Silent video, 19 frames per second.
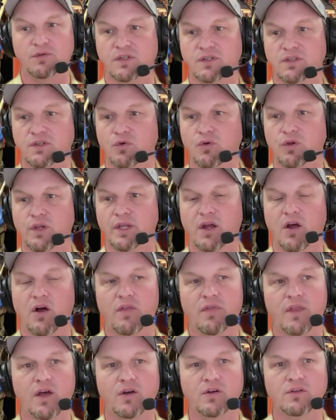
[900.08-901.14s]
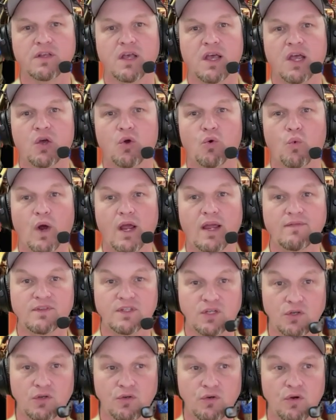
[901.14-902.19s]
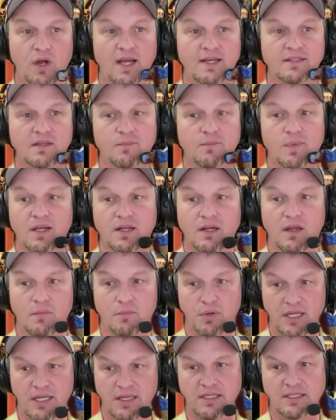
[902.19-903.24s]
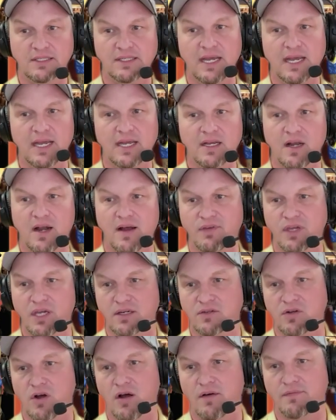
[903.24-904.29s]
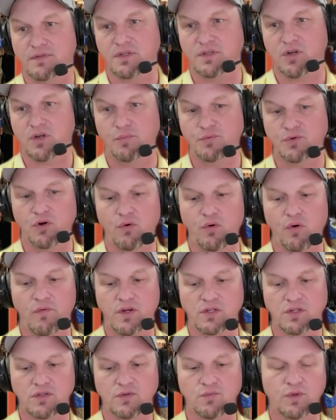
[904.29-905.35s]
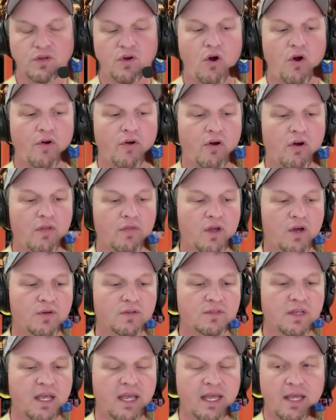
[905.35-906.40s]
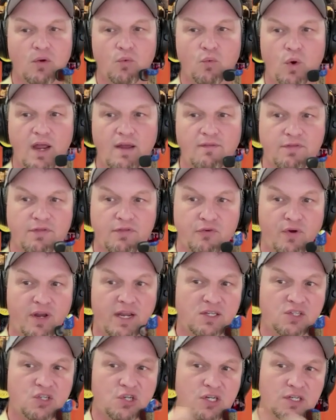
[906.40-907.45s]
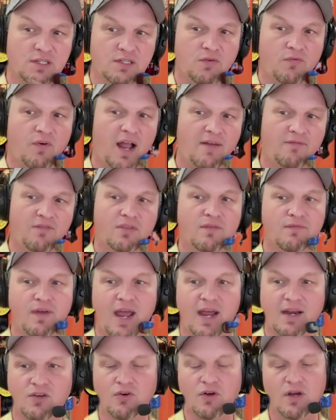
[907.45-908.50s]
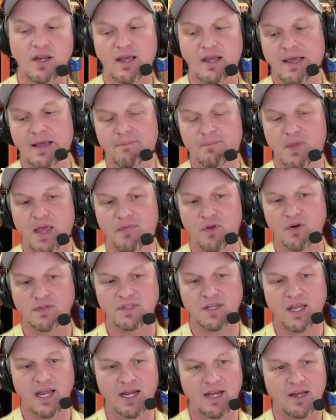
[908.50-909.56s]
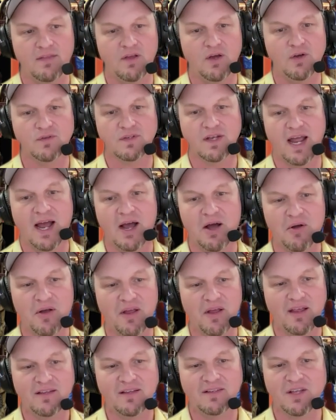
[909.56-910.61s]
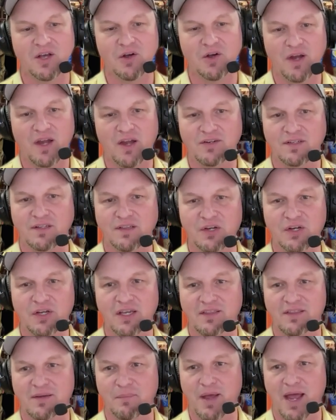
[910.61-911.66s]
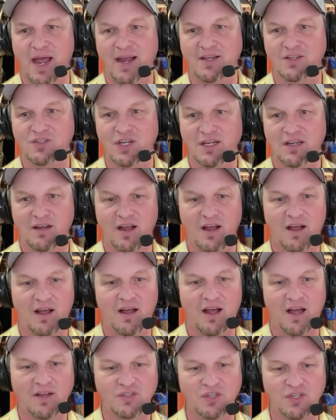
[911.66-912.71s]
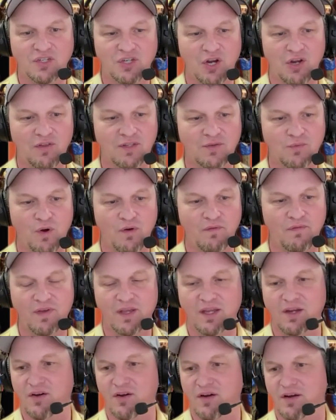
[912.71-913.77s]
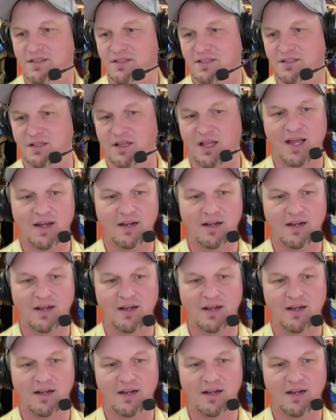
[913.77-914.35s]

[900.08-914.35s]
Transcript: to tooling on those. Wave 2 has been completely scanned, and I've kicked off sculpture revisions with Carter on those. Wave 3 just arrived at the factory, and they're scanning those now. So here's a look at the packaging. I'll just show you this one figure because it's a lot of